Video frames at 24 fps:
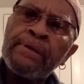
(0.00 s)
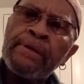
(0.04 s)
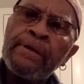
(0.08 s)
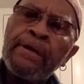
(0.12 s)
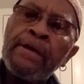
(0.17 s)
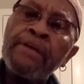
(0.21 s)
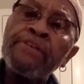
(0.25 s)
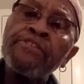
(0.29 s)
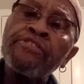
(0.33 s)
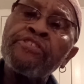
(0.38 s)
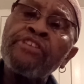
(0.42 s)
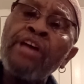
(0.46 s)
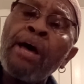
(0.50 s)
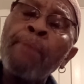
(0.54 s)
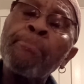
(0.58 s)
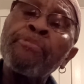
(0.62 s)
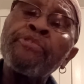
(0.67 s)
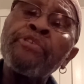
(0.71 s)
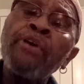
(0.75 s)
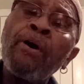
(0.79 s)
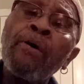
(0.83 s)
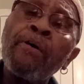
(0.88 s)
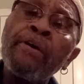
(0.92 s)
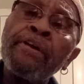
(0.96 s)
and stop
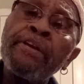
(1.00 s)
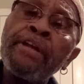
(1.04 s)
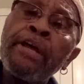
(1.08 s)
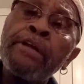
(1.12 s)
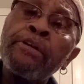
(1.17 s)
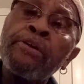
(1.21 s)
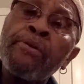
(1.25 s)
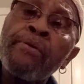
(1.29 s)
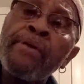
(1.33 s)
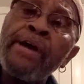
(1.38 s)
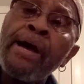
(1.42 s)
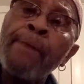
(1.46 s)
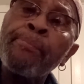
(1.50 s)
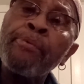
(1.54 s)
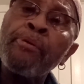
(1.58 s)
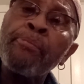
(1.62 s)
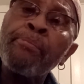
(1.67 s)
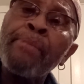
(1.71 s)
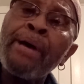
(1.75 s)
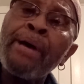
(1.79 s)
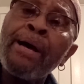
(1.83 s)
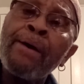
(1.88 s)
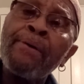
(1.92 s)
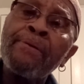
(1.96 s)
talking that crap
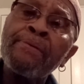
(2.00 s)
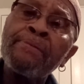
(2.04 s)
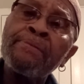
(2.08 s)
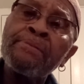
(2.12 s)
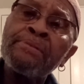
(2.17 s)
about,